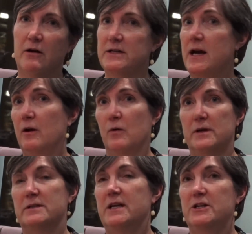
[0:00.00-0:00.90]
Our entire
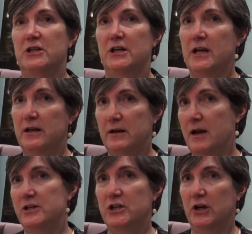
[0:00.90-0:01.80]
organization in
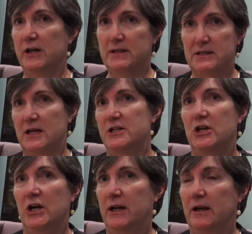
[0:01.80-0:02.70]
Nigeria is
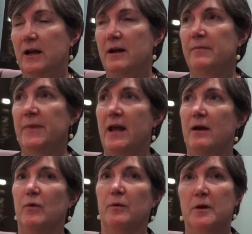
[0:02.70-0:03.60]
Nigerian.
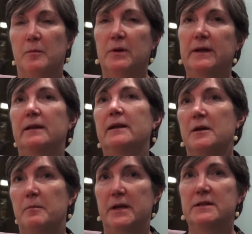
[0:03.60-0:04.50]
And we're completely
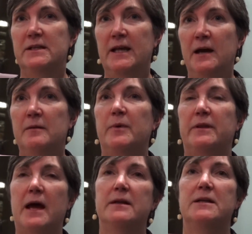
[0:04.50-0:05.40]
committed to that,
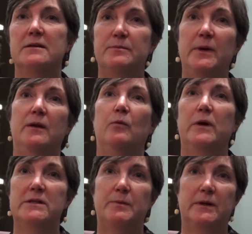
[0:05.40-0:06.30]
but that does mean
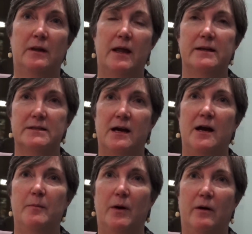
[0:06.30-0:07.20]
we spend a lot of
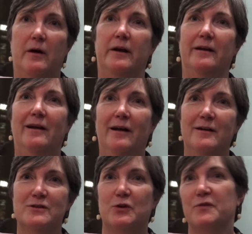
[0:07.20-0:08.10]
time on
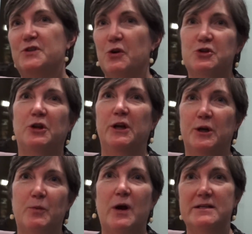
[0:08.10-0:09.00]
sort of social
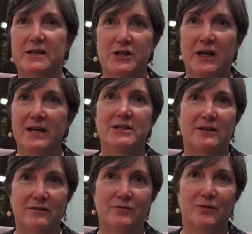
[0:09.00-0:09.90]
enterprise
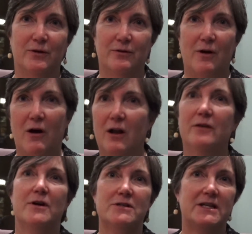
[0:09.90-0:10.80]
education for all
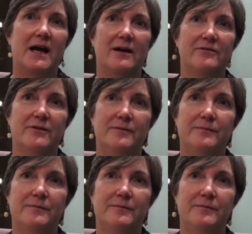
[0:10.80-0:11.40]
of our staff.